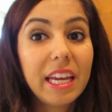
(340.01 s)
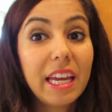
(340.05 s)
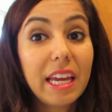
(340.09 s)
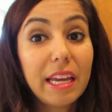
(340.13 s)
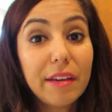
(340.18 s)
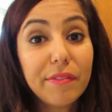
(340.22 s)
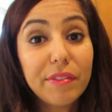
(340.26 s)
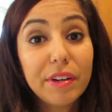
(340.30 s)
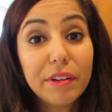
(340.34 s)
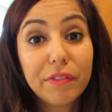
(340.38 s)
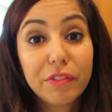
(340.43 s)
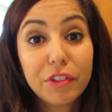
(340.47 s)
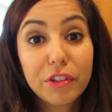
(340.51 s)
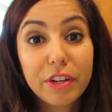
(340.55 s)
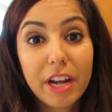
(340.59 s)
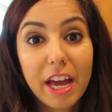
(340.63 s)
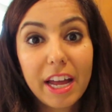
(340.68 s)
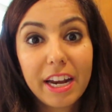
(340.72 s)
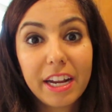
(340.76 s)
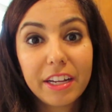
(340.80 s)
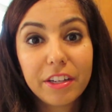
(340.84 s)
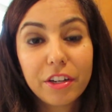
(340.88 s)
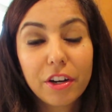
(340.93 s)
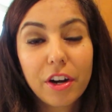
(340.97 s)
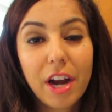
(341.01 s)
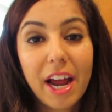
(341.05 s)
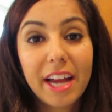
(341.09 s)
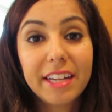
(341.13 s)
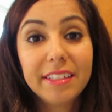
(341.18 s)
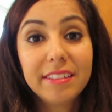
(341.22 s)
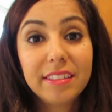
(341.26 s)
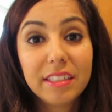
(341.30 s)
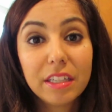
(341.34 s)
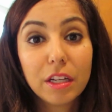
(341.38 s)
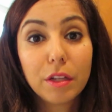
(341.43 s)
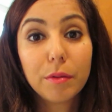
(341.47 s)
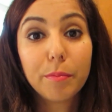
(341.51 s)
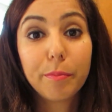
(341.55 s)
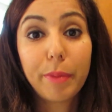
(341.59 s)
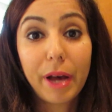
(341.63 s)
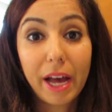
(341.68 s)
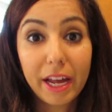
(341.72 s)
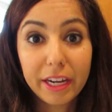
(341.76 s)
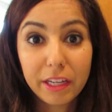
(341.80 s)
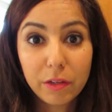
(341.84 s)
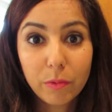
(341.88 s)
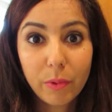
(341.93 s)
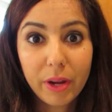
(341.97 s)
Even if you're not at your ideal
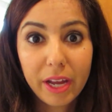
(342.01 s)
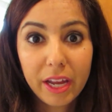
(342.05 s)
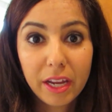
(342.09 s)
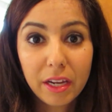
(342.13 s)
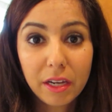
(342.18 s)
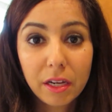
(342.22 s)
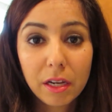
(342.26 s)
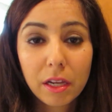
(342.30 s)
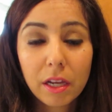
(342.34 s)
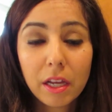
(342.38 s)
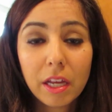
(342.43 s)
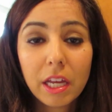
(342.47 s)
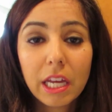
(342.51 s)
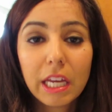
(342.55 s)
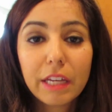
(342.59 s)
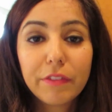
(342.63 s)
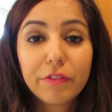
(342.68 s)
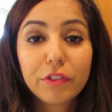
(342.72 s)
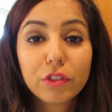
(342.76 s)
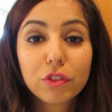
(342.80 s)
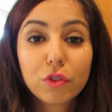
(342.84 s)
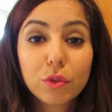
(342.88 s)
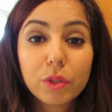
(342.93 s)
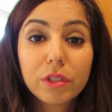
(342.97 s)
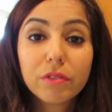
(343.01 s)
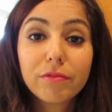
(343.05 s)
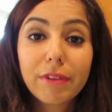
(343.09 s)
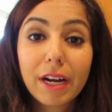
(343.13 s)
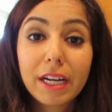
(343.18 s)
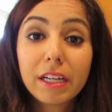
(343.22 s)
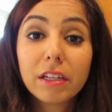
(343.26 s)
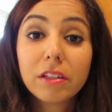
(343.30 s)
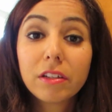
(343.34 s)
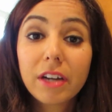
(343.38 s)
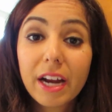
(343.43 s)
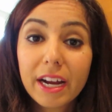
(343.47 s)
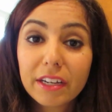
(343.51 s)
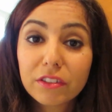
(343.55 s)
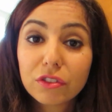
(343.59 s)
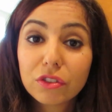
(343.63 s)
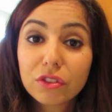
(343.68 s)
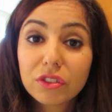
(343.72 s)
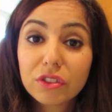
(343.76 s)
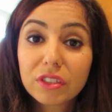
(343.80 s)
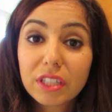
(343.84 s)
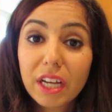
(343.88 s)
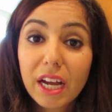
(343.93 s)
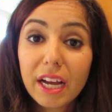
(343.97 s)
body weight, if you're doing regular
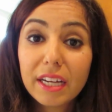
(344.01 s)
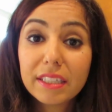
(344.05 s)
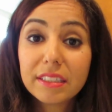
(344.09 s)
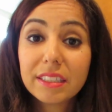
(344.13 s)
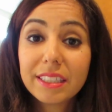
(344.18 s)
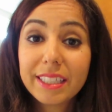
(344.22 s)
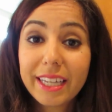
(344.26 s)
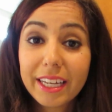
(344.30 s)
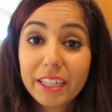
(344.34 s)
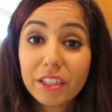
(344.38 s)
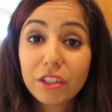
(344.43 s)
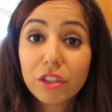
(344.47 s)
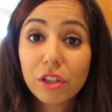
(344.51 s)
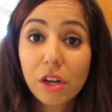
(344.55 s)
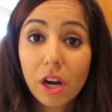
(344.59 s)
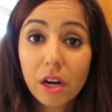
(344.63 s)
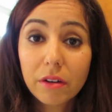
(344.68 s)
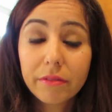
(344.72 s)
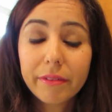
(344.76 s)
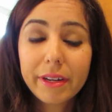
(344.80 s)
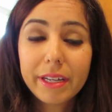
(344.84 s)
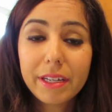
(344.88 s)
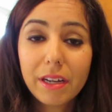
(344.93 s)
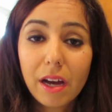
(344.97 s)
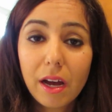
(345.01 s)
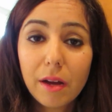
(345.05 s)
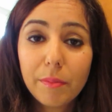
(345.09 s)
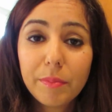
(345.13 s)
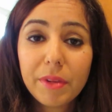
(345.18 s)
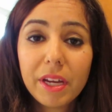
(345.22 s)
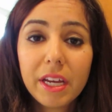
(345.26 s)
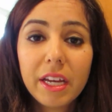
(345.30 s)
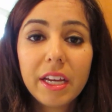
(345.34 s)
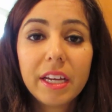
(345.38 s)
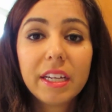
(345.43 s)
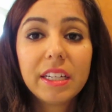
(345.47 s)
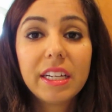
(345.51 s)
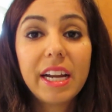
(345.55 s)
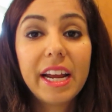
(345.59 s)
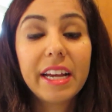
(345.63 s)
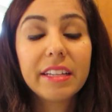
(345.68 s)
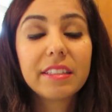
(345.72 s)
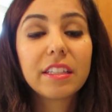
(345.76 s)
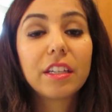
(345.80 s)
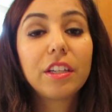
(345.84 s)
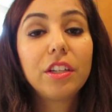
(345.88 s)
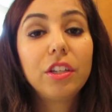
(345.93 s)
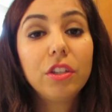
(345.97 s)
exercise and getting your heart rate up, it
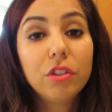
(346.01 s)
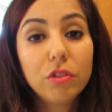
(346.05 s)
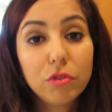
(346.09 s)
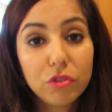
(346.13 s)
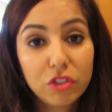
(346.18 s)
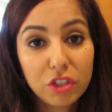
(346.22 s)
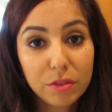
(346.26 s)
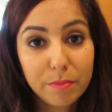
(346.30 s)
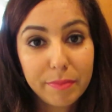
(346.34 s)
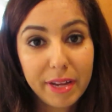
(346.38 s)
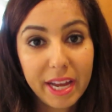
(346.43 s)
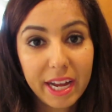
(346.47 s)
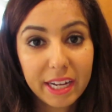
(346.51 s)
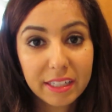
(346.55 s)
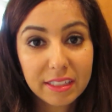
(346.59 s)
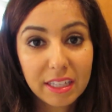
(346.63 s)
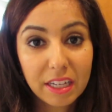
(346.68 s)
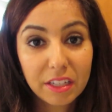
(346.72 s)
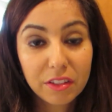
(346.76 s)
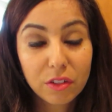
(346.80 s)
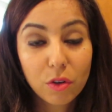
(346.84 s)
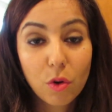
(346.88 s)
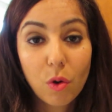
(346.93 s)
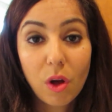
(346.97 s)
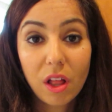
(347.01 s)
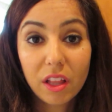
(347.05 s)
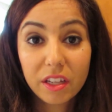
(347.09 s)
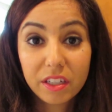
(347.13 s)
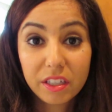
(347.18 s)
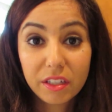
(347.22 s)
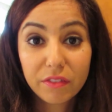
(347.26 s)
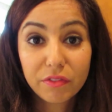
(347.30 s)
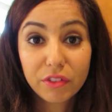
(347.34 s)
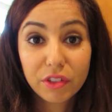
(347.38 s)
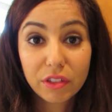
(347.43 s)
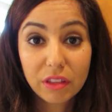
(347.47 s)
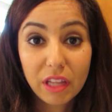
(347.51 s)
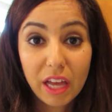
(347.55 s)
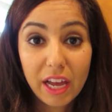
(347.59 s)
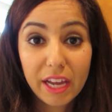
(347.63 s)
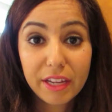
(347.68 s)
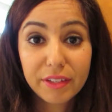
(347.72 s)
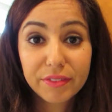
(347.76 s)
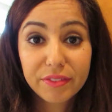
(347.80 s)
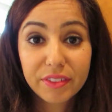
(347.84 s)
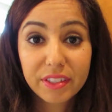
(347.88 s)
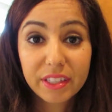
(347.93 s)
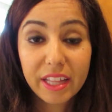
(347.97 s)
has a huge impact on the quality of your
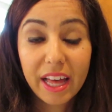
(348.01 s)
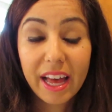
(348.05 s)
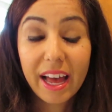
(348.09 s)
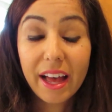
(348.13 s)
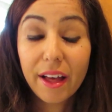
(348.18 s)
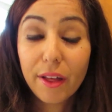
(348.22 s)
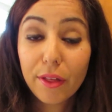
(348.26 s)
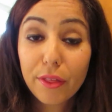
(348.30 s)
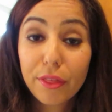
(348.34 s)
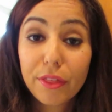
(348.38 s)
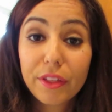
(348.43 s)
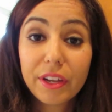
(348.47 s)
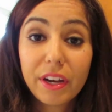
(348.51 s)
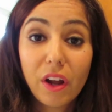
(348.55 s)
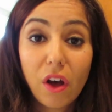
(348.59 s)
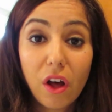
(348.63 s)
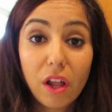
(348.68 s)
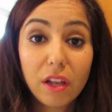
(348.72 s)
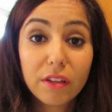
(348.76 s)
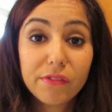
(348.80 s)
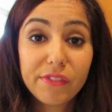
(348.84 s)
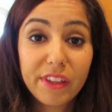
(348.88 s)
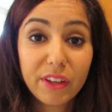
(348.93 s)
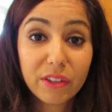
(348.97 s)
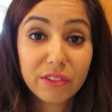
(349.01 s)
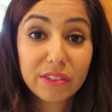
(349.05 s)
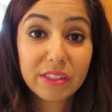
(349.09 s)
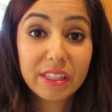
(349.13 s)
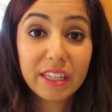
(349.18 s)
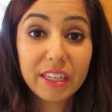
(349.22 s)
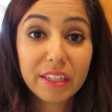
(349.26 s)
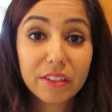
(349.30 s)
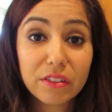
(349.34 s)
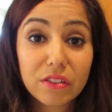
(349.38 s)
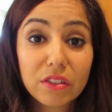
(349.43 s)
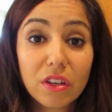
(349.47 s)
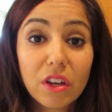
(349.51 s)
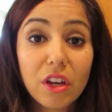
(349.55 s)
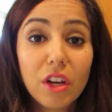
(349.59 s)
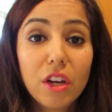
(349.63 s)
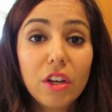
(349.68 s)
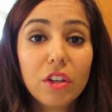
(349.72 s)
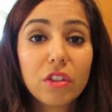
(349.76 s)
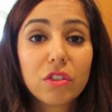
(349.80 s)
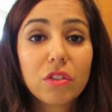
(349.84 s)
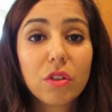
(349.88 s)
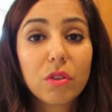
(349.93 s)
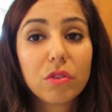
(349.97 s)
life and the health and all of those things.
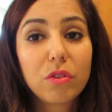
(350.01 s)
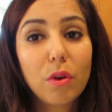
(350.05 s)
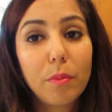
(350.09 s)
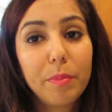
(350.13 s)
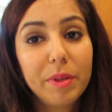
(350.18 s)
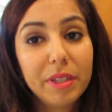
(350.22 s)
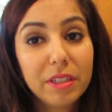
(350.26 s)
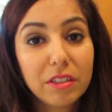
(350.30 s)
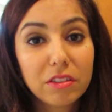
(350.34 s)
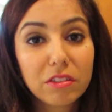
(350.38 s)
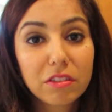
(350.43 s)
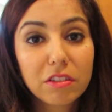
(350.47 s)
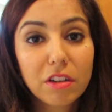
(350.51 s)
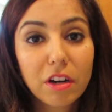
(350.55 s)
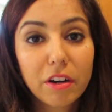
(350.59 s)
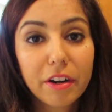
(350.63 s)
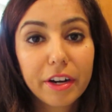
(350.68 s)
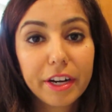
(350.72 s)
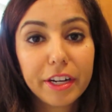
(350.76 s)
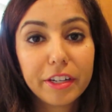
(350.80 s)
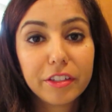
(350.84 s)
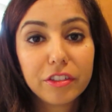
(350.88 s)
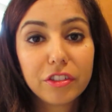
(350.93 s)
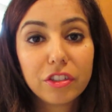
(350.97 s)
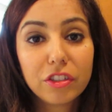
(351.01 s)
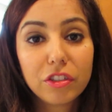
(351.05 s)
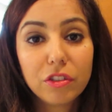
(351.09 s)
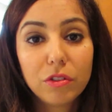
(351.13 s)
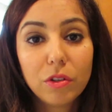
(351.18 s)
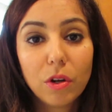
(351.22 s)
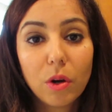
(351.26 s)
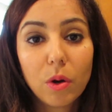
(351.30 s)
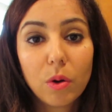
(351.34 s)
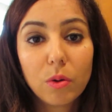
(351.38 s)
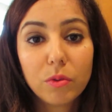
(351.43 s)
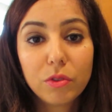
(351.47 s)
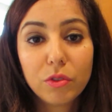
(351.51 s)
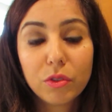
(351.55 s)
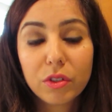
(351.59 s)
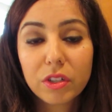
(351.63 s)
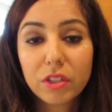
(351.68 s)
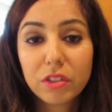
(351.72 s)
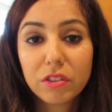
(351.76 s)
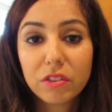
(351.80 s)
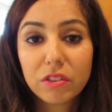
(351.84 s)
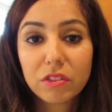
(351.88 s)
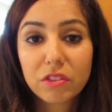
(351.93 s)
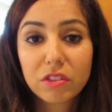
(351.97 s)
So don't be discouraged. You know, you
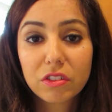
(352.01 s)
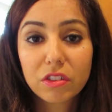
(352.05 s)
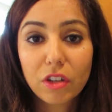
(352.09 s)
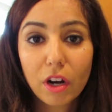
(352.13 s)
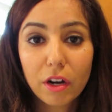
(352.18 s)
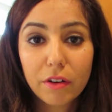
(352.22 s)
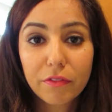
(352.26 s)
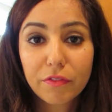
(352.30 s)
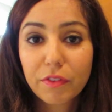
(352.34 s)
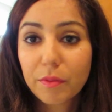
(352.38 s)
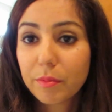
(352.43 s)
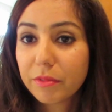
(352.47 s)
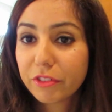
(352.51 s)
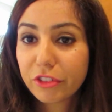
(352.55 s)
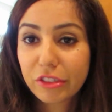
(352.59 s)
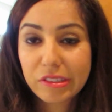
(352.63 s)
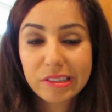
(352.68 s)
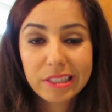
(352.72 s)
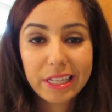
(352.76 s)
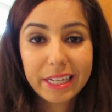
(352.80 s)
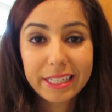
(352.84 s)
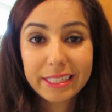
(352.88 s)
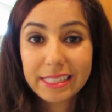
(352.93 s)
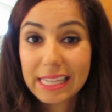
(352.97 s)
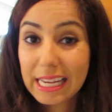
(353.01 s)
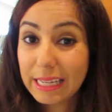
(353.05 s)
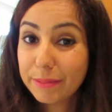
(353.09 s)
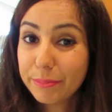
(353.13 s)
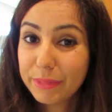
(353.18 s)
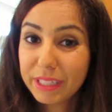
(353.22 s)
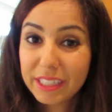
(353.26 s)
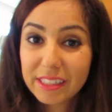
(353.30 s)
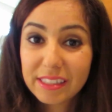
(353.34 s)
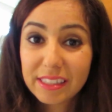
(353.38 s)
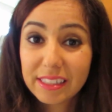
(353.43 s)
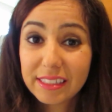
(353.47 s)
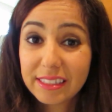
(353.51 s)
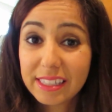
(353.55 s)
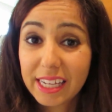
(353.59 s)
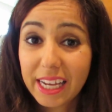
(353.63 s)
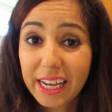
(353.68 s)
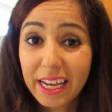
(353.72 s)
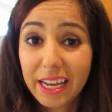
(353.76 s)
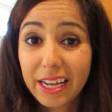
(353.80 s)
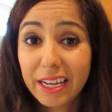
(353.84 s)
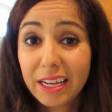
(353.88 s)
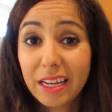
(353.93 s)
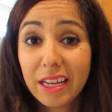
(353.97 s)
can start from just like 10 minutes a
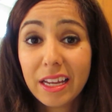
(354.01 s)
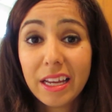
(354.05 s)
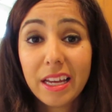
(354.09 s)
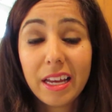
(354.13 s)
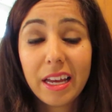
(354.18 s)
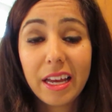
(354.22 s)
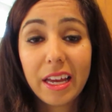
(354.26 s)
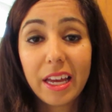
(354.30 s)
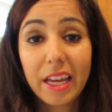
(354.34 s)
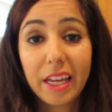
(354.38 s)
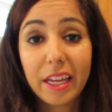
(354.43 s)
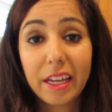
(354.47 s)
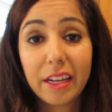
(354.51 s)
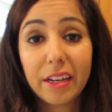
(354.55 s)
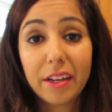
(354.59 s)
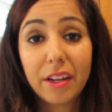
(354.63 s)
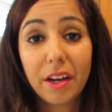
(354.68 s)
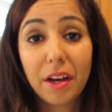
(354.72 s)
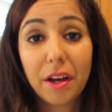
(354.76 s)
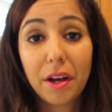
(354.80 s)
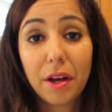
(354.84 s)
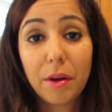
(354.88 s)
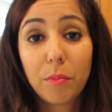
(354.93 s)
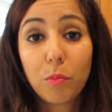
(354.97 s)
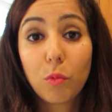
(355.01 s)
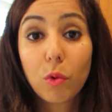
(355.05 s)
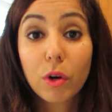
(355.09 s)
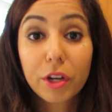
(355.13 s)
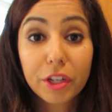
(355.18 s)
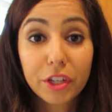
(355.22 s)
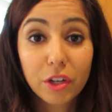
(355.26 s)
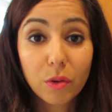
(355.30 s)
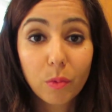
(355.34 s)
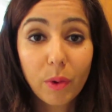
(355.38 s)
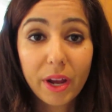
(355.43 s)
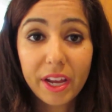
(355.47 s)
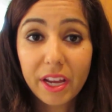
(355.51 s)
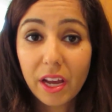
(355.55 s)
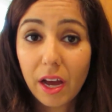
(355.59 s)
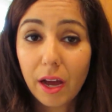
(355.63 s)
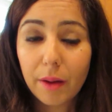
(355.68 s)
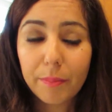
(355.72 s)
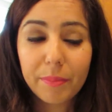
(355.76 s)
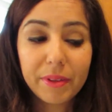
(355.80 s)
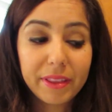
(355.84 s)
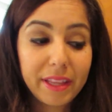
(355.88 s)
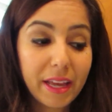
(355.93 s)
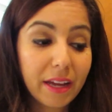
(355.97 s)
day and work your way
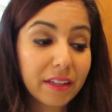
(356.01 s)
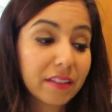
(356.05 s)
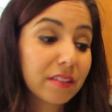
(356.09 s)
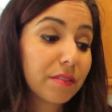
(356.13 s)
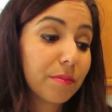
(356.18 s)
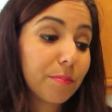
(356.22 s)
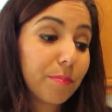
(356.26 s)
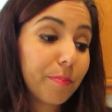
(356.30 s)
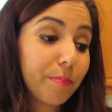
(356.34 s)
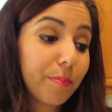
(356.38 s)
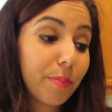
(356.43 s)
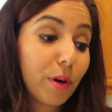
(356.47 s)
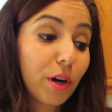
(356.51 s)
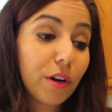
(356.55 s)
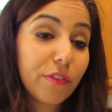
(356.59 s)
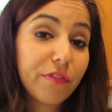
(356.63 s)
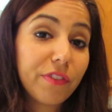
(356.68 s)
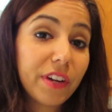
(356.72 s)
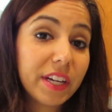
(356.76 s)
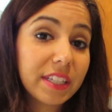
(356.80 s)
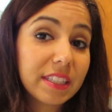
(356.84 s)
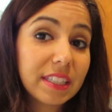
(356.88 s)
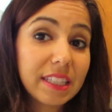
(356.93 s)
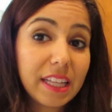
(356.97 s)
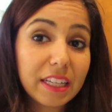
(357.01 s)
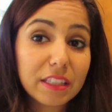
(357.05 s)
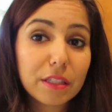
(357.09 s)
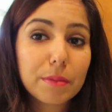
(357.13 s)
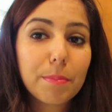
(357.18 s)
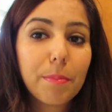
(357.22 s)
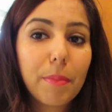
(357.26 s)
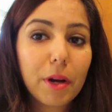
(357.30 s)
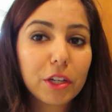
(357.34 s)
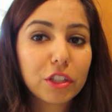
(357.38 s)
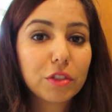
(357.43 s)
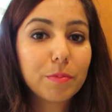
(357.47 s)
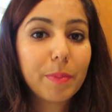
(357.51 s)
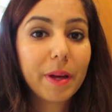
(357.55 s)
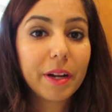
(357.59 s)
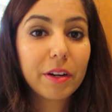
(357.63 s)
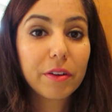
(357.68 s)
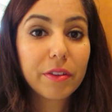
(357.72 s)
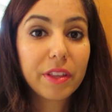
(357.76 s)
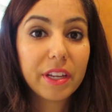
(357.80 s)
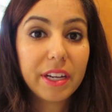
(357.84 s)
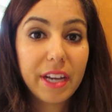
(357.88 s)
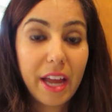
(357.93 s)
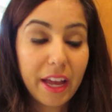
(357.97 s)
up, and that's perfect, and that's much
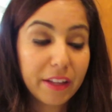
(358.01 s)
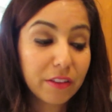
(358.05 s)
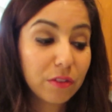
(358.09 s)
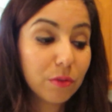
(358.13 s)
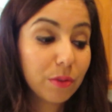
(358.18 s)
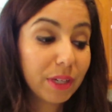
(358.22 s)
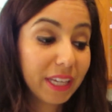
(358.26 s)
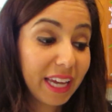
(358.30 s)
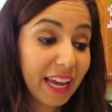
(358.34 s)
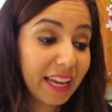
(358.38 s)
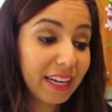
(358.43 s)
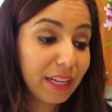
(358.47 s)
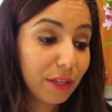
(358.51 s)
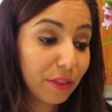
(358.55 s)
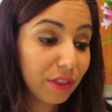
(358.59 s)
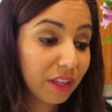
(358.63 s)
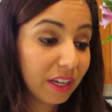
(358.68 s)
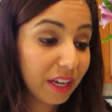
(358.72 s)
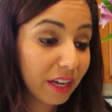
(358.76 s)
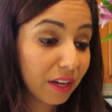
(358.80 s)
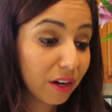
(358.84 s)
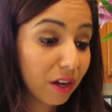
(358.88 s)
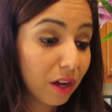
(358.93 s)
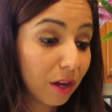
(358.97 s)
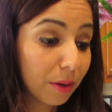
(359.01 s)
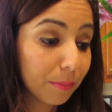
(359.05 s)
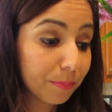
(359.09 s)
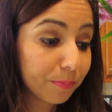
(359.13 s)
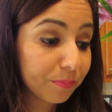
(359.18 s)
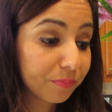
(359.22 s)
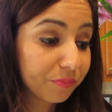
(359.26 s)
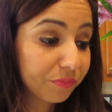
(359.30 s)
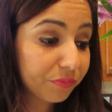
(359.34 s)
better than not doing anything at all.